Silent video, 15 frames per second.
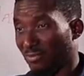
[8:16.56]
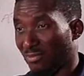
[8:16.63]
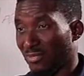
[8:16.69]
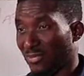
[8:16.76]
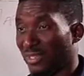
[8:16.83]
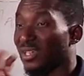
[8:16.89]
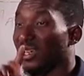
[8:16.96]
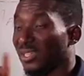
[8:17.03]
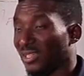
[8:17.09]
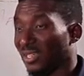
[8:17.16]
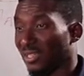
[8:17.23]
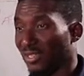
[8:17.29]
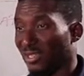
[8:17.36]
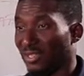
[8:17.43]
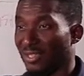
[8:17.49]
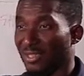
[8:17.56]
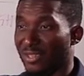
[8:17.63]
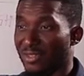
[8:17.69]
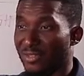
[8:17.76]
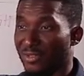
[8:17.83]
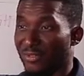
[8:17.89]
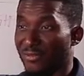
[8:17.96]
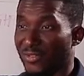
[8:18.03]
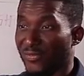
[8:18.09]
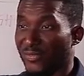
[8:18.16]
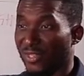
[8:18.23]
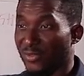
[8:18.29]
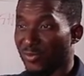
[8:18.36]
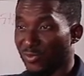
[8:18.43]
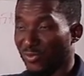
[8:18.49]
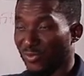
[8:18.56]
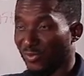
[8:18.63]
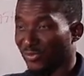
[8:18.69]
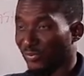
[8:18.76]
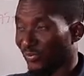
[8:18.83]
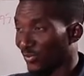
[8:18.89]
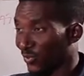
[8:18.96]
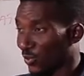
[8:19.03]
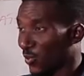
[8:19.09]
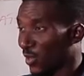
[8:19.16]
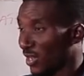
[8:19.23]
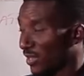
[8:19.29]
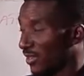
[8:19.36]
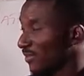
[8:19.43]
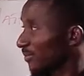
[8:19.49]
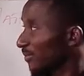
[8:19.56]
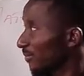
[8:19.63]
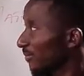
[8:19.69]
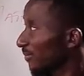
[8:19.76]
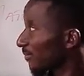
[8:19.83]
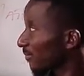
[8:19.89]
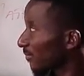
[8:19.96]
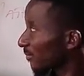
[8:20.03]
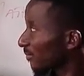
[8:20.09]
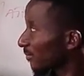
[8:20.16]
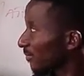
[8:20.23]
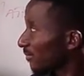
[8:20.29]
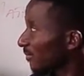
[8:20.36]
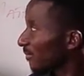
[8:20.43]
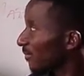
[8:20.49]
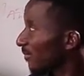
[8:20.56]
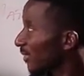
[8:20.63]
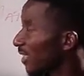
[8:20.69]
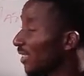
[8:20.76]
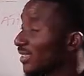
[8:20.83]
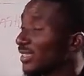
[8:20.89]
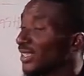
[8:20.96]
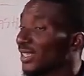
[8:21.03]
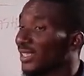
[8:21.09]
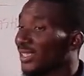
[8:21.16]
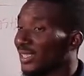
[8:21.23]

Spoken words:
3 times 5y, the answer is 15y. And 3 times 1,